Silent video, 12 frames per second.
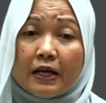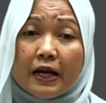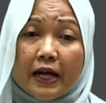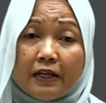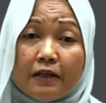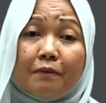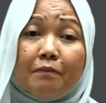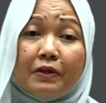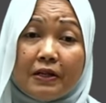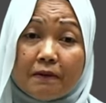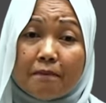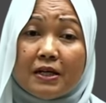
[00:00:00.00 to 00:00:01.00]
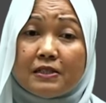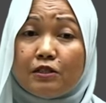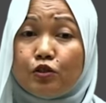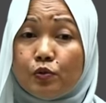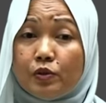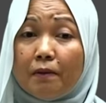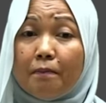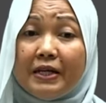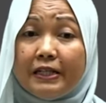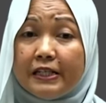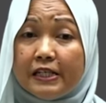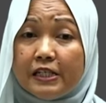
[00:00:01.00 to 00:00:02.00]
and they must do a
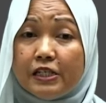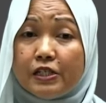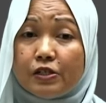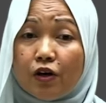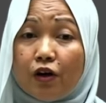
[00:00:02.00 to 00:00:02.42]
maintenance